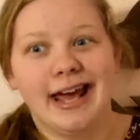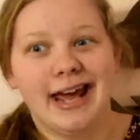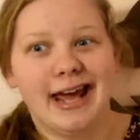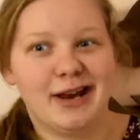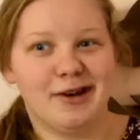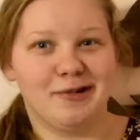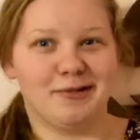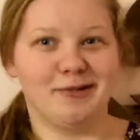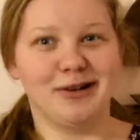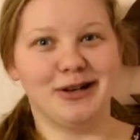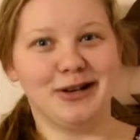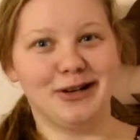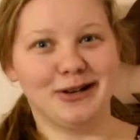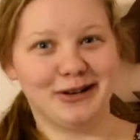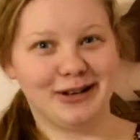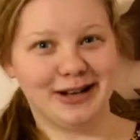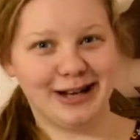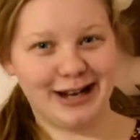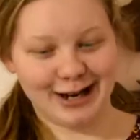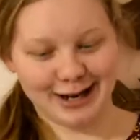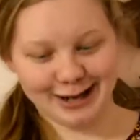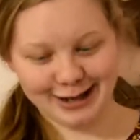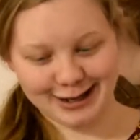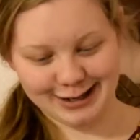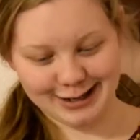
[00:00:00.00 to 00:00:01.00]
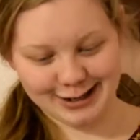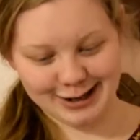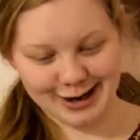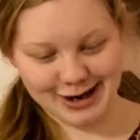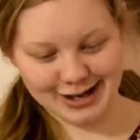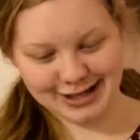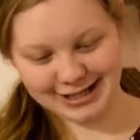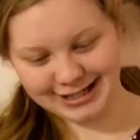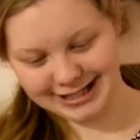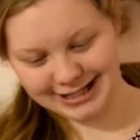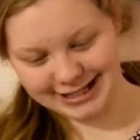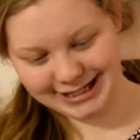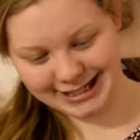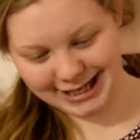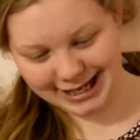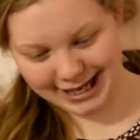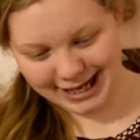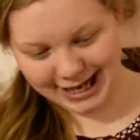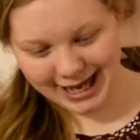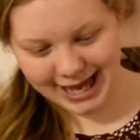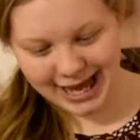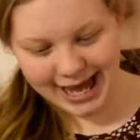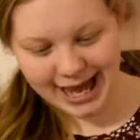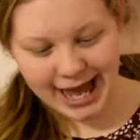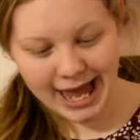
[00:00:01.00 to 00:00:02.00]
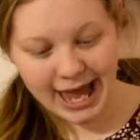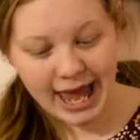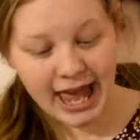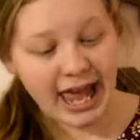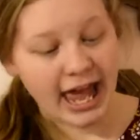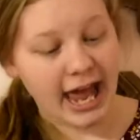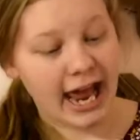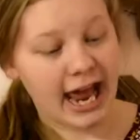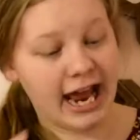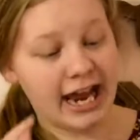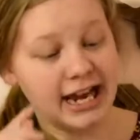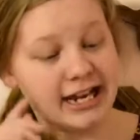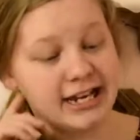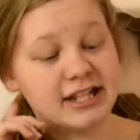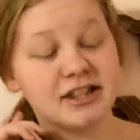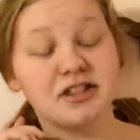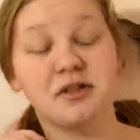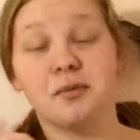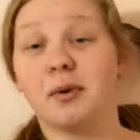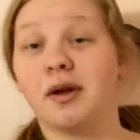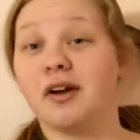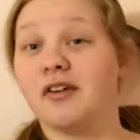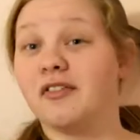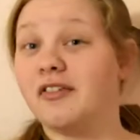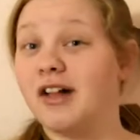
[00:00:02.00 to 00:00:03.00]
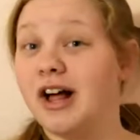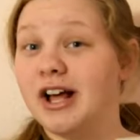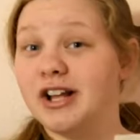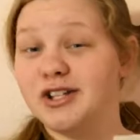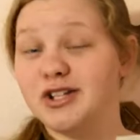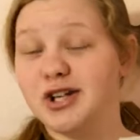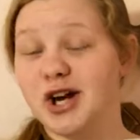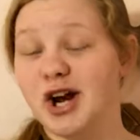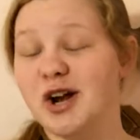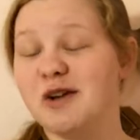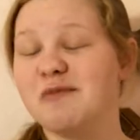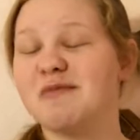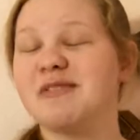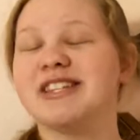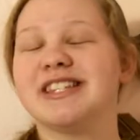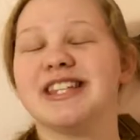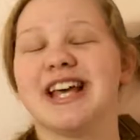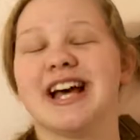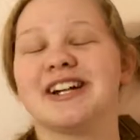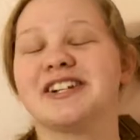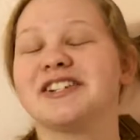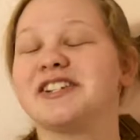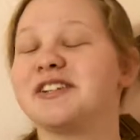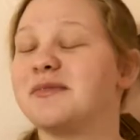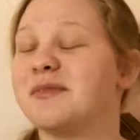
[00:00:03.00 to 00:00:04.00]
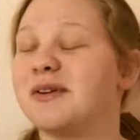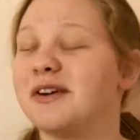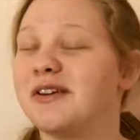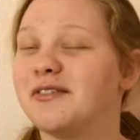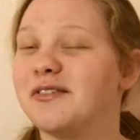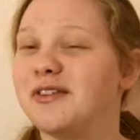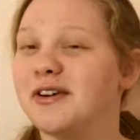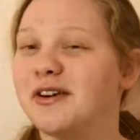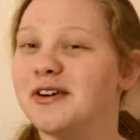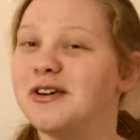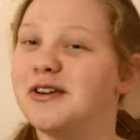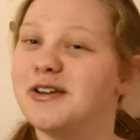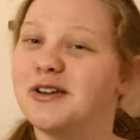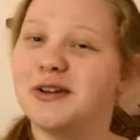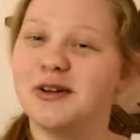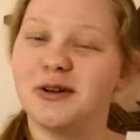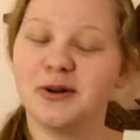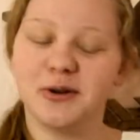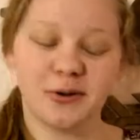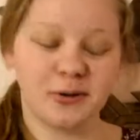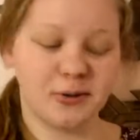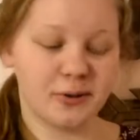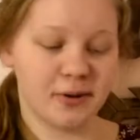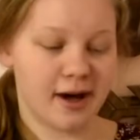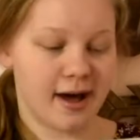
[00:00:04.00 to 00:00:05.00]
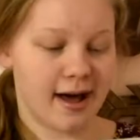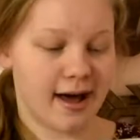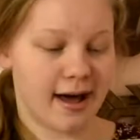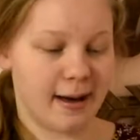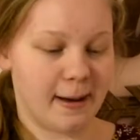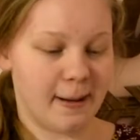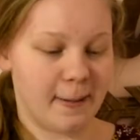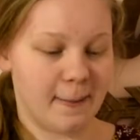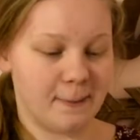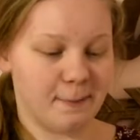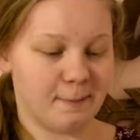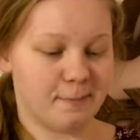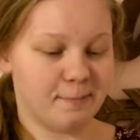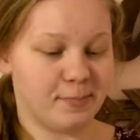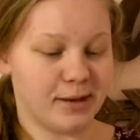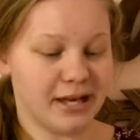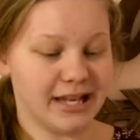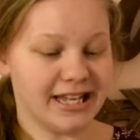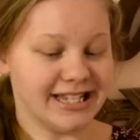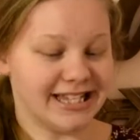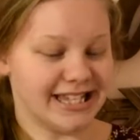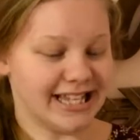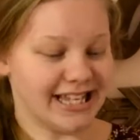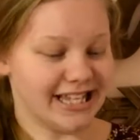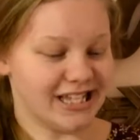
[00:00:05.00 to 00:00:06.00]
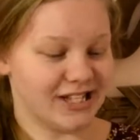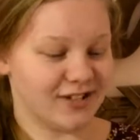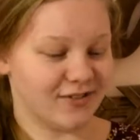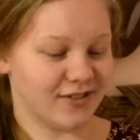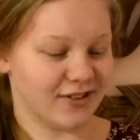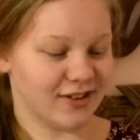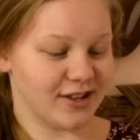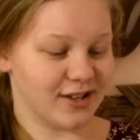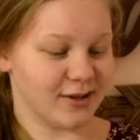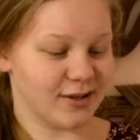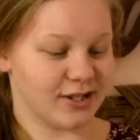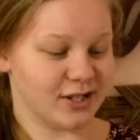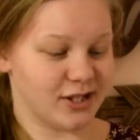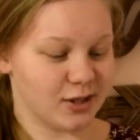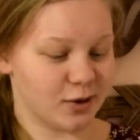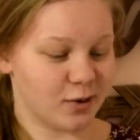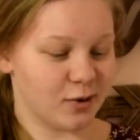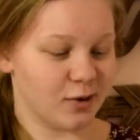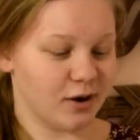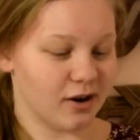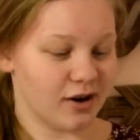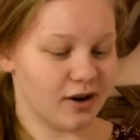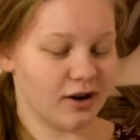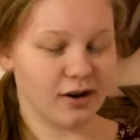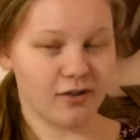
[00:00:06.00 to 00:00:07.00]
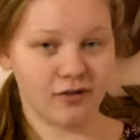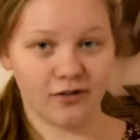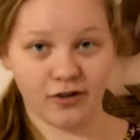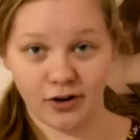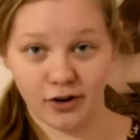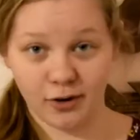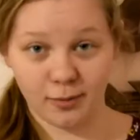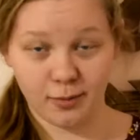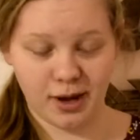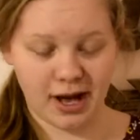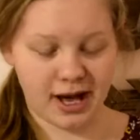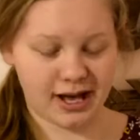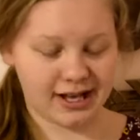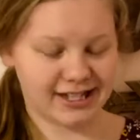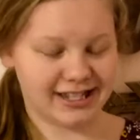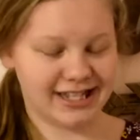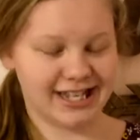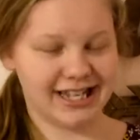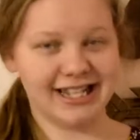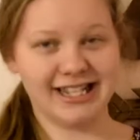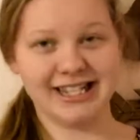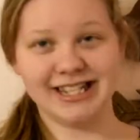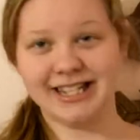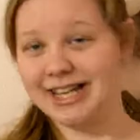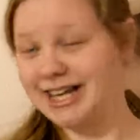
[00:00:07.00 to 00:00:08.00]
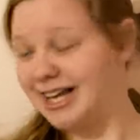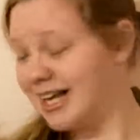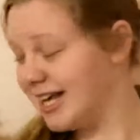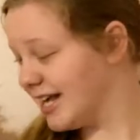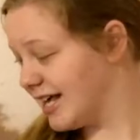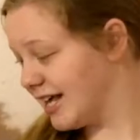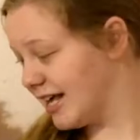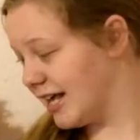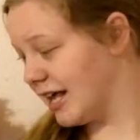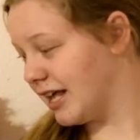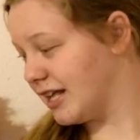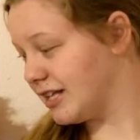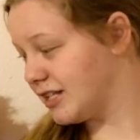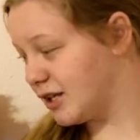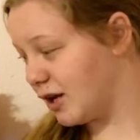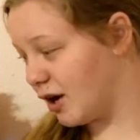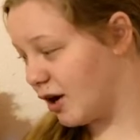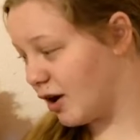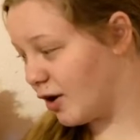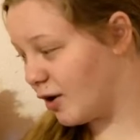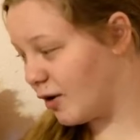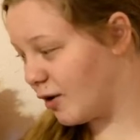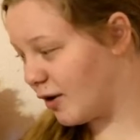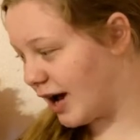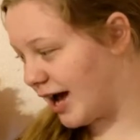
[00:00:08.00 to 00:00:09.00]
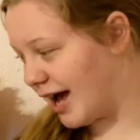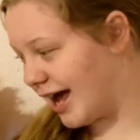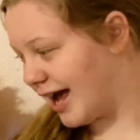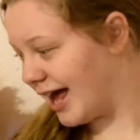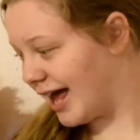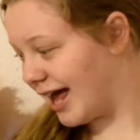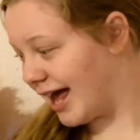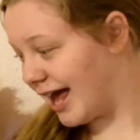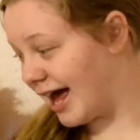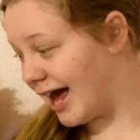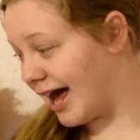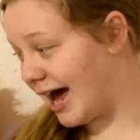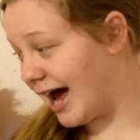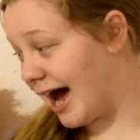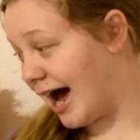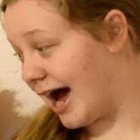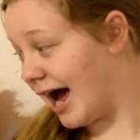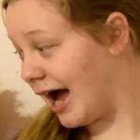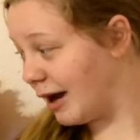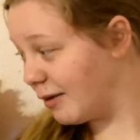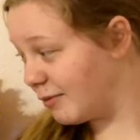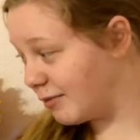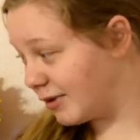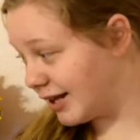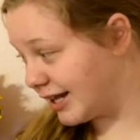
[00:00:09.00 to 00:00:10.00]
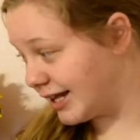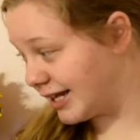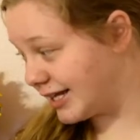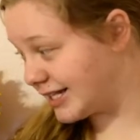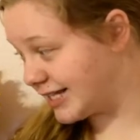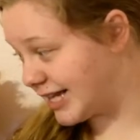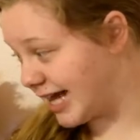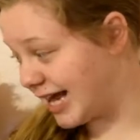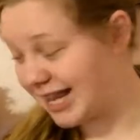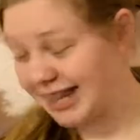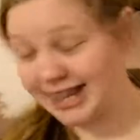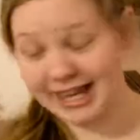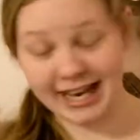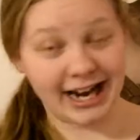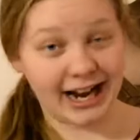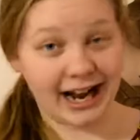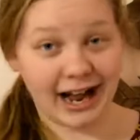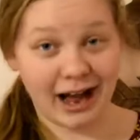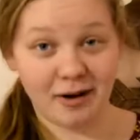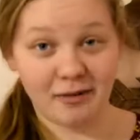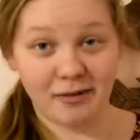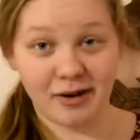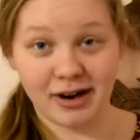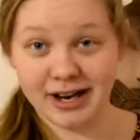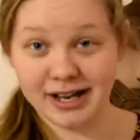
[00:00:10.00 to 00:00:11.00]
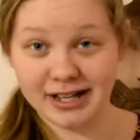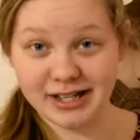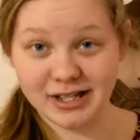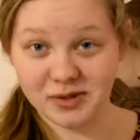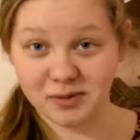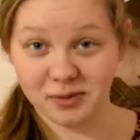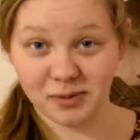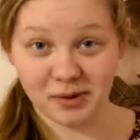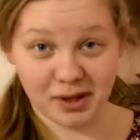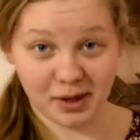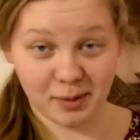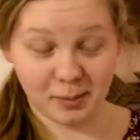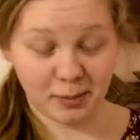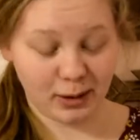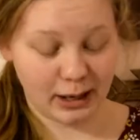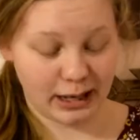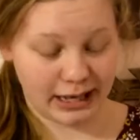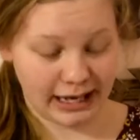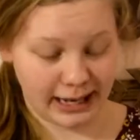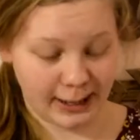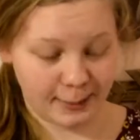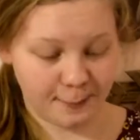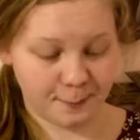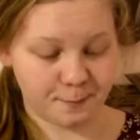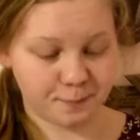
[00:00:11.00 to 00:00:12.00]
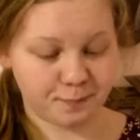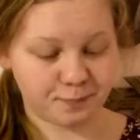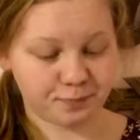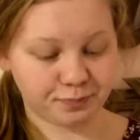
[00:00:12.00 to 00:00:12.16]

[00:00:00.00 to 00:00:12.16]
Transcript: and read her character and see. And the butterfly charm is actually one of her new um, pieces for the store, for her boxes. So I'm really excited that I got one. It's really pretty.